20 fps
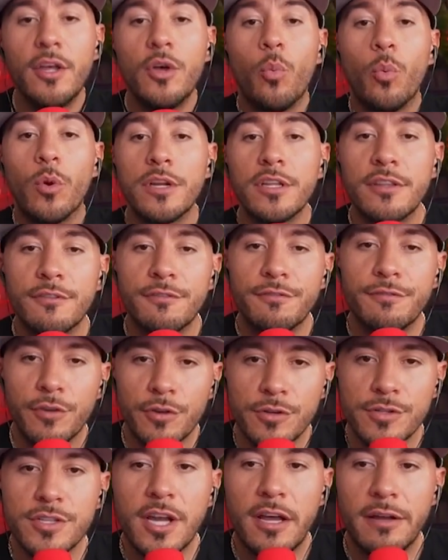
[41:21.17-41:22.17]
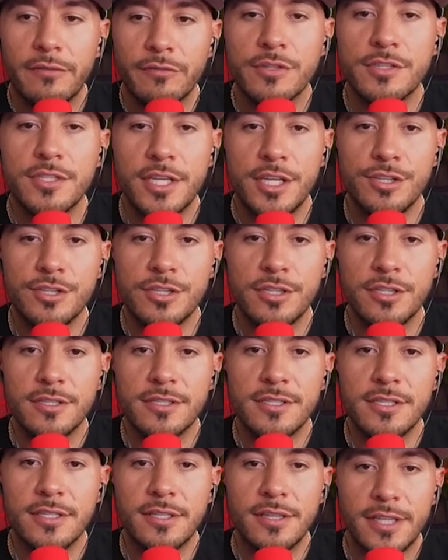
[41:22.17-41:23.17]
One of the first
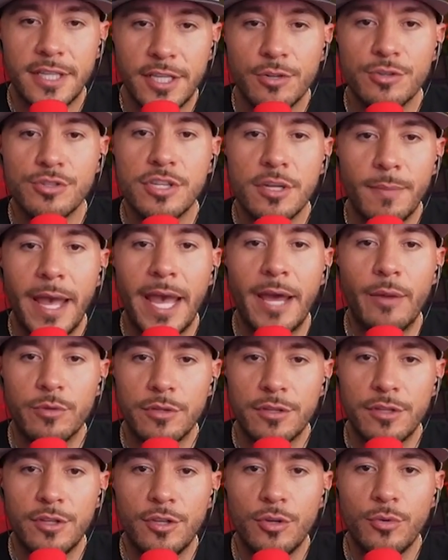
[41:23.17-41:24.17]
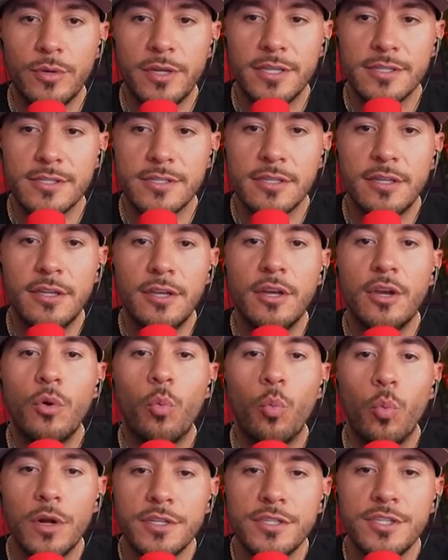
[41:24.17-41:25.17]
conversations leadership had with you is,
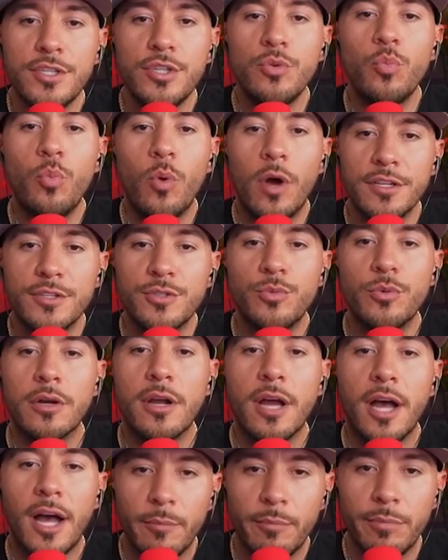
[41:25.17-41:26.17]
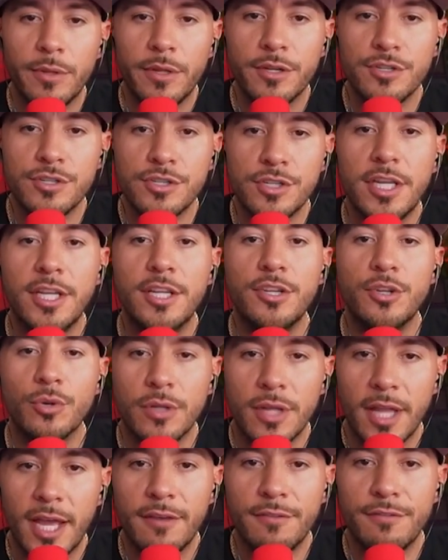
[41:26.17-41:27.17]
what do you want to accomplish in your
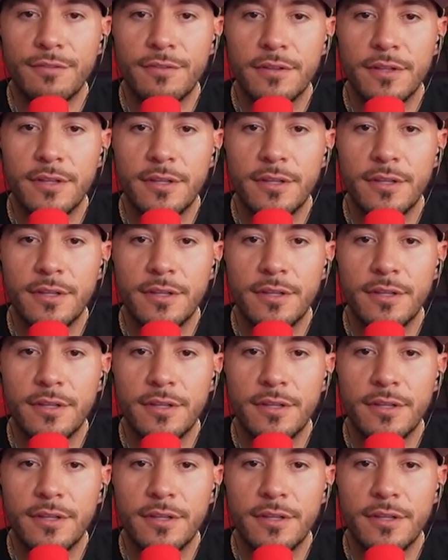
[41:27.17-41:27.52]
life?